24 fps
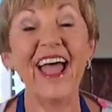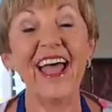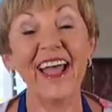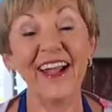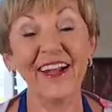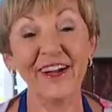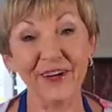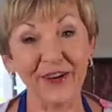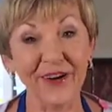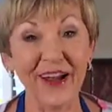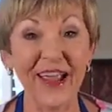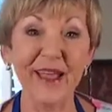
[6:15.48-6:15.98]

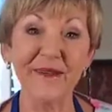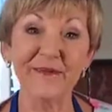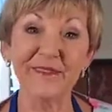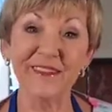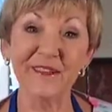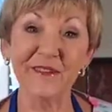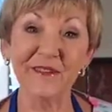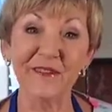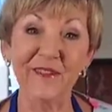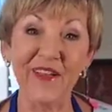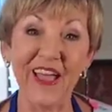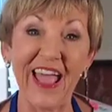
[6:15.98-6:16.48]
grams
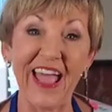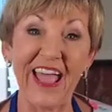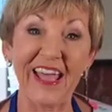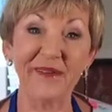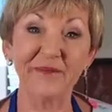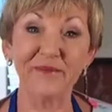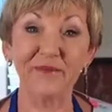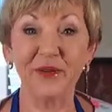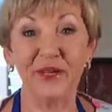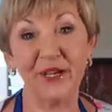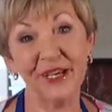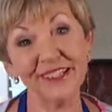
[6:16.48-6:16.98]
of
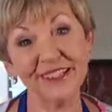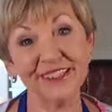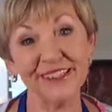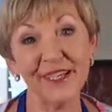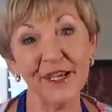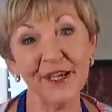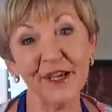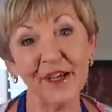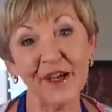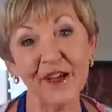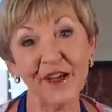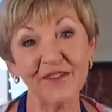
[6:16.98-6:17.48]
fat per
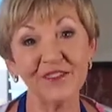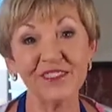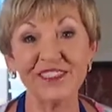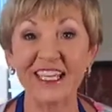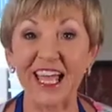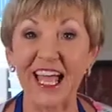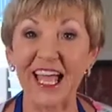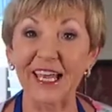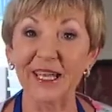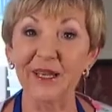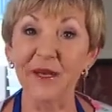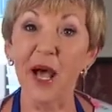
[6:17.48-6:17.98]
serve,
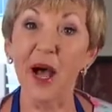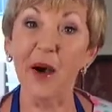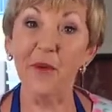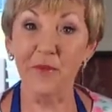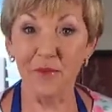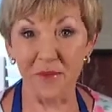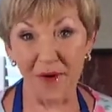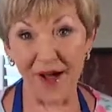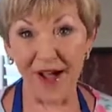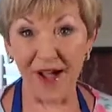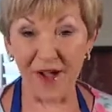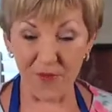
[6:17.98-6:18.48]
done
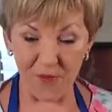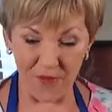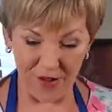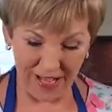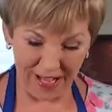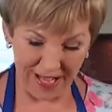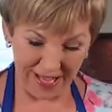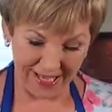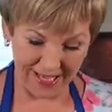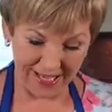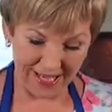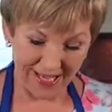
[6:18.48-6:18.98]
my
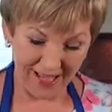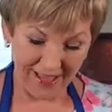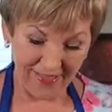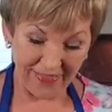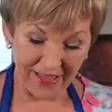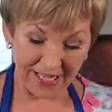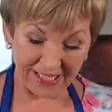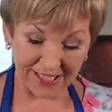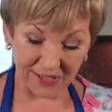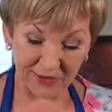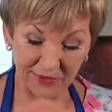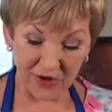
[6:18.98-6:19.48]
way.
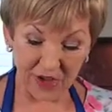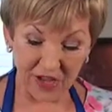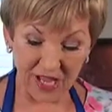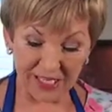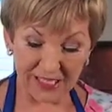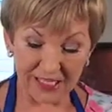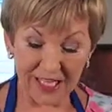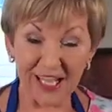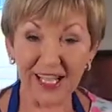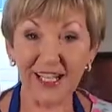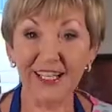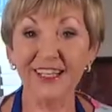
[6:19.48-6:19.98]
That's right,
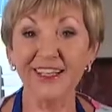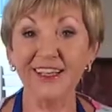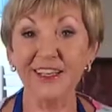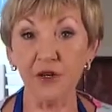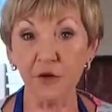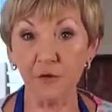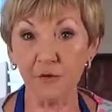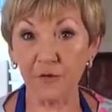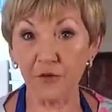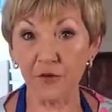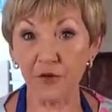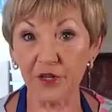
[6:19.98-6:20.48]

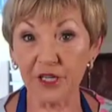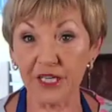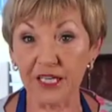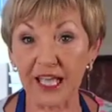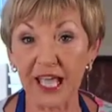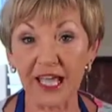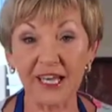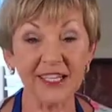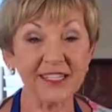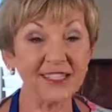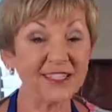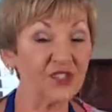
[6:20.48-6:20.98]
guilt-free,
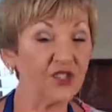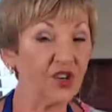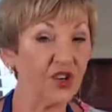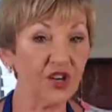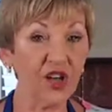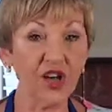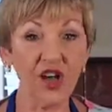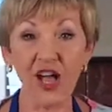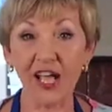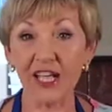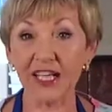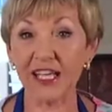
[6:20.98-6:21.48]
and it's not a
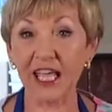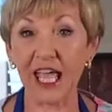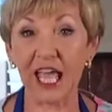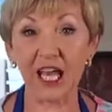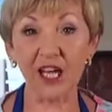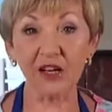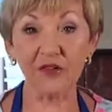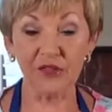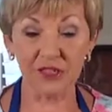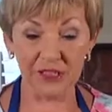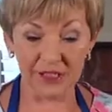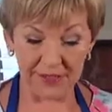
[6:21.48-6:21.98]

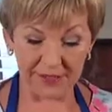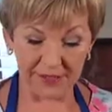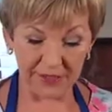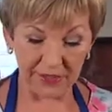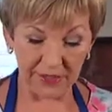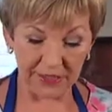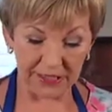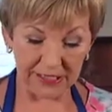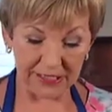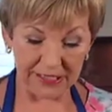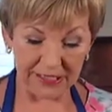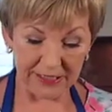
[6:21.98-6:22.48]
high-calorie
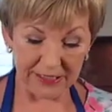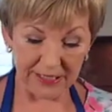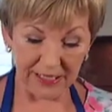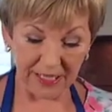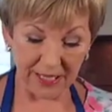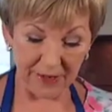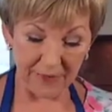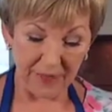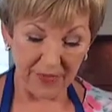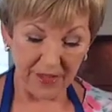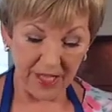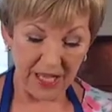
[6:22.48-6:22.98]
dessert
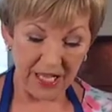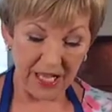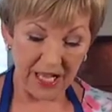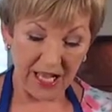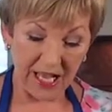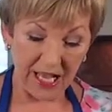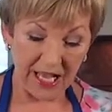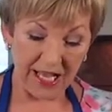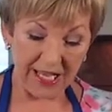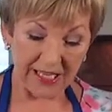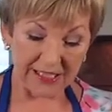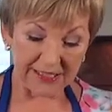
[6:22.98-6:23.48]
either.
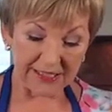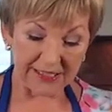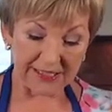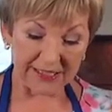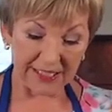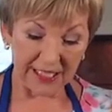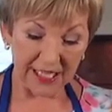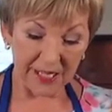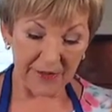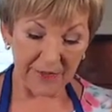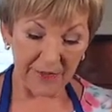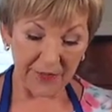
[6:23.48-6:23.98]
And
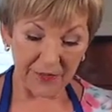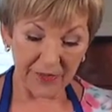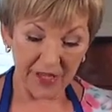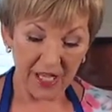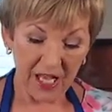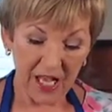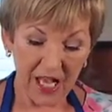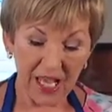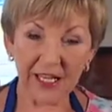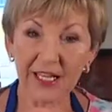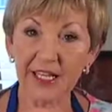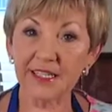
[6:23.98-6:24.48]
as
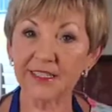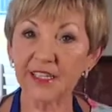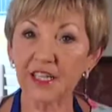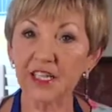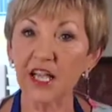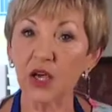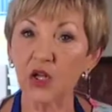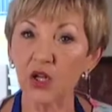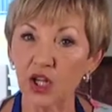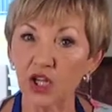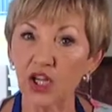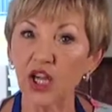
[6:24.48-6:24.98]
I
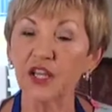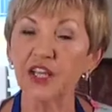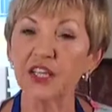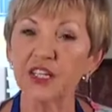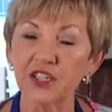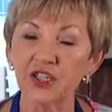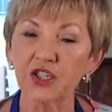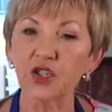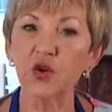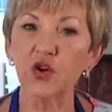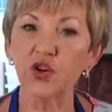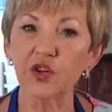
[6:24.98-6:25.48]
go along, I'm going
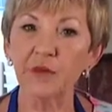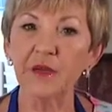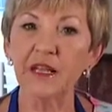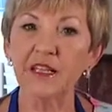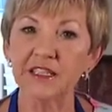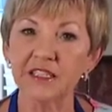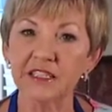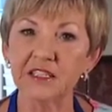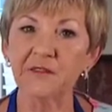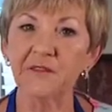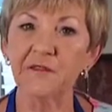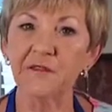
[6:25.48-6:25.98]
to talk about
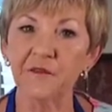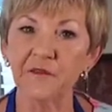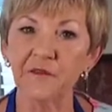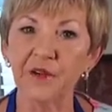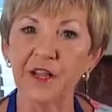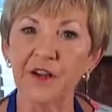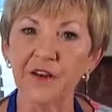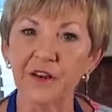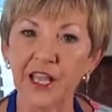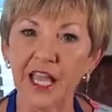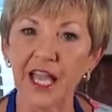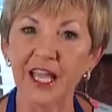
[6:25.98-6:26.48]
the different
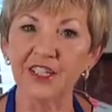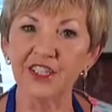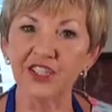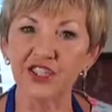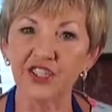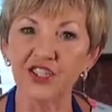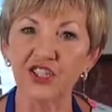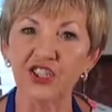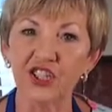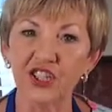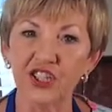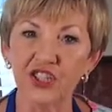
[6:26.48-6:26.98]

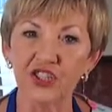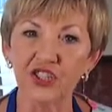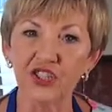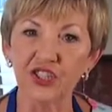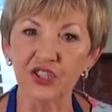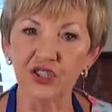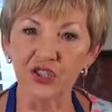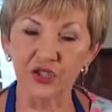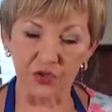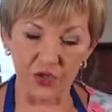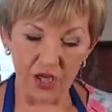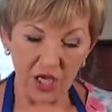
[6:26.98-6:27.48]
variations you can
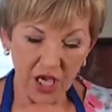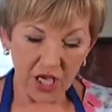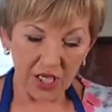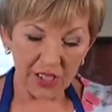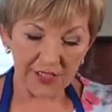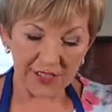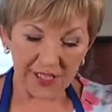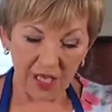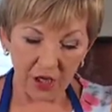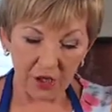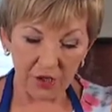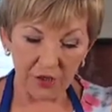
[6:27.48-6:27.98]
do.
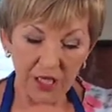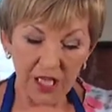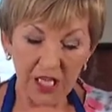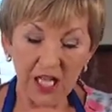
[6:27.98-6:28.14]
So